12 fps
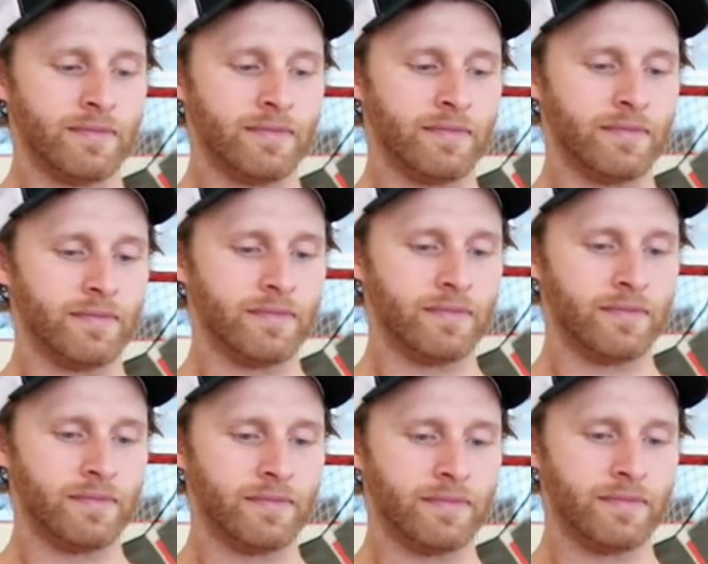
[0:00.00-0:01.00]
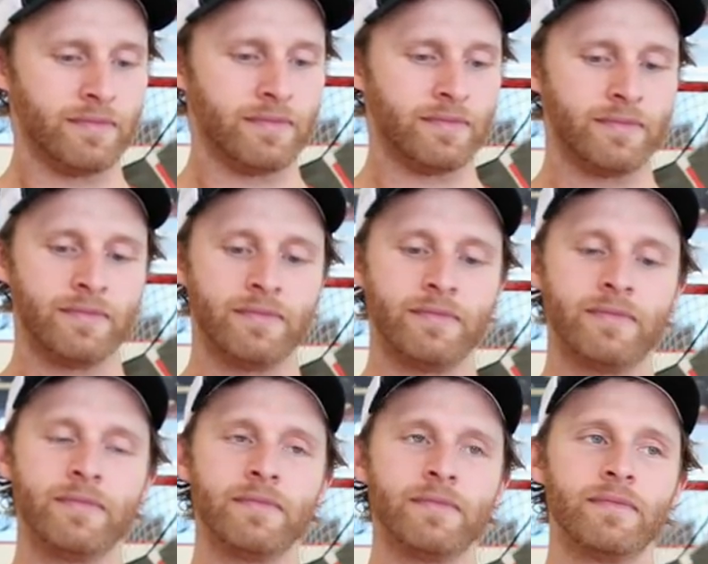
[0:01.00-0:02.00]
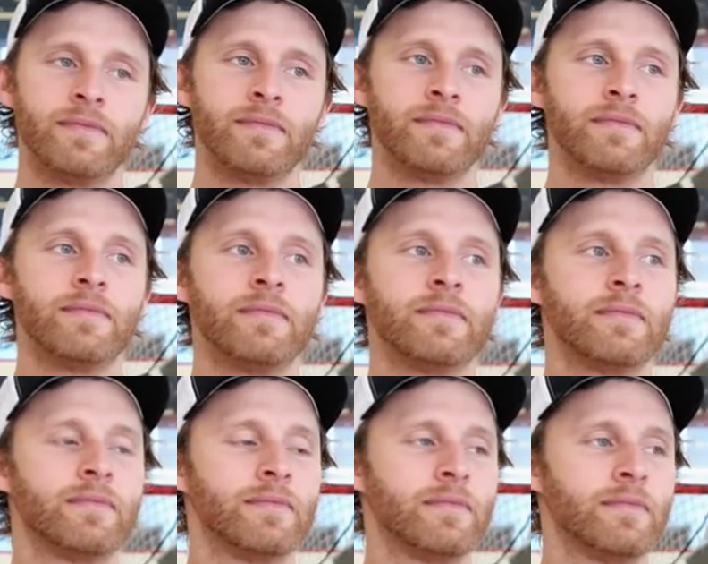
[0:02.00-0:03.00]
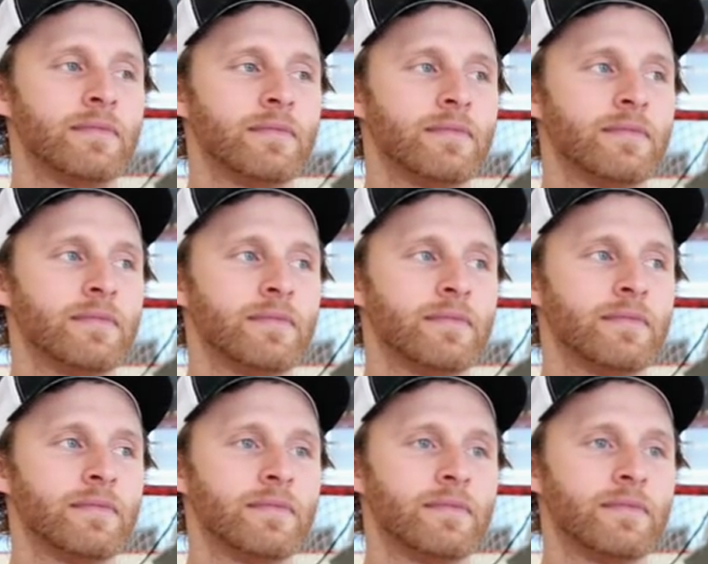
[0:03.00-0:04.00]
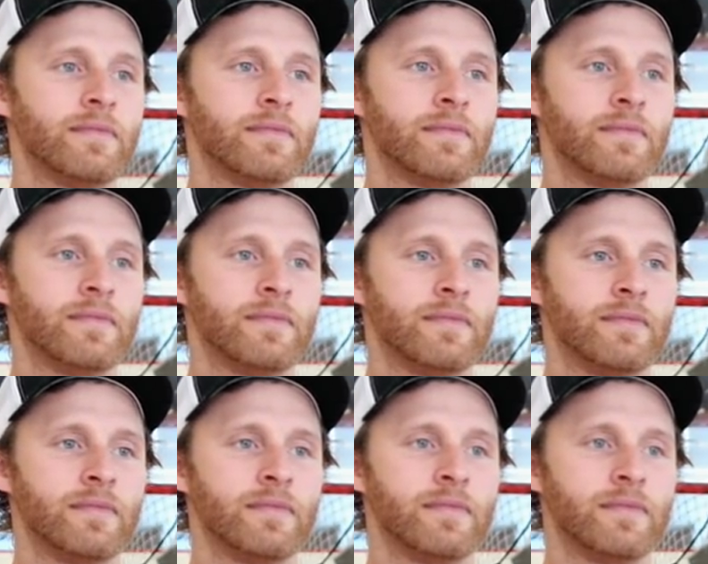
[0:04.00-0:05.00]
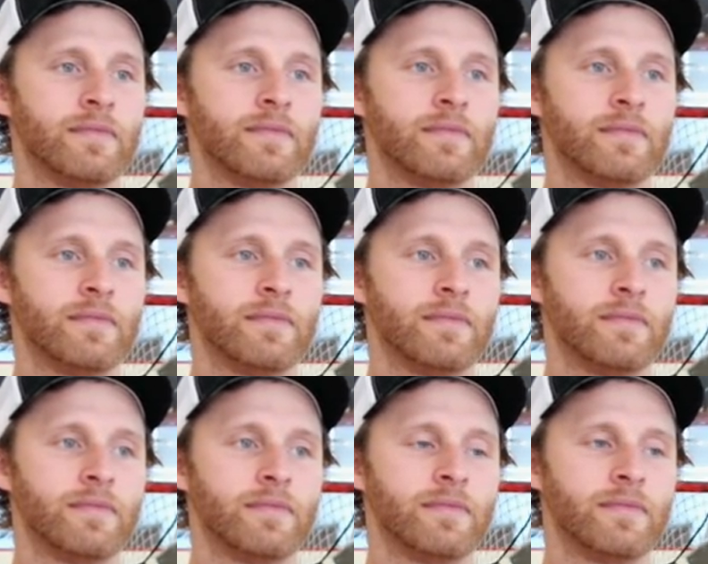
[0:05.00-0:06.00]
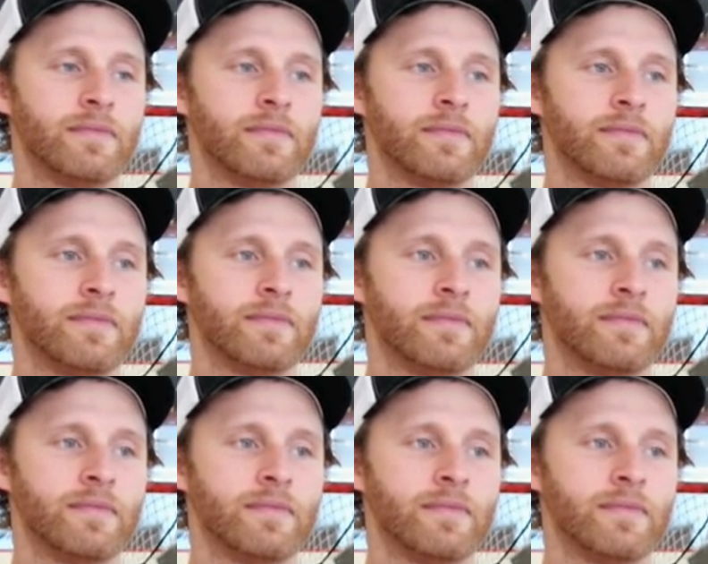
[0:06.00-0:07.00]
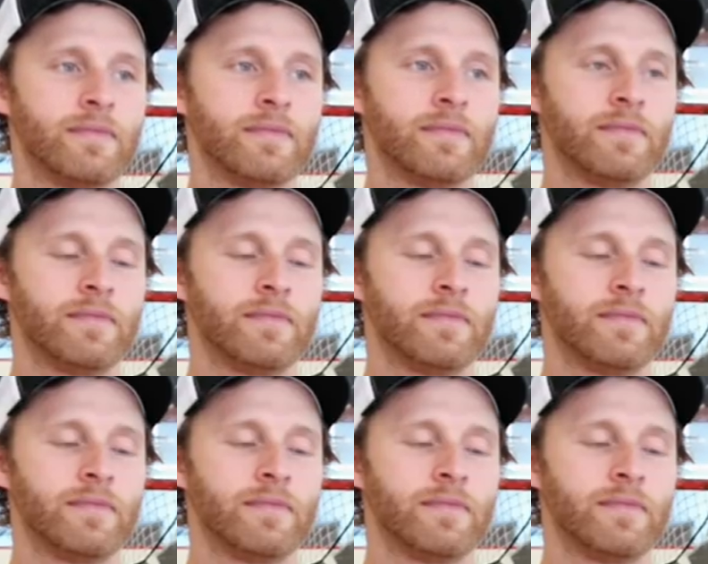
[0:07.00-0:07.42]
(silent)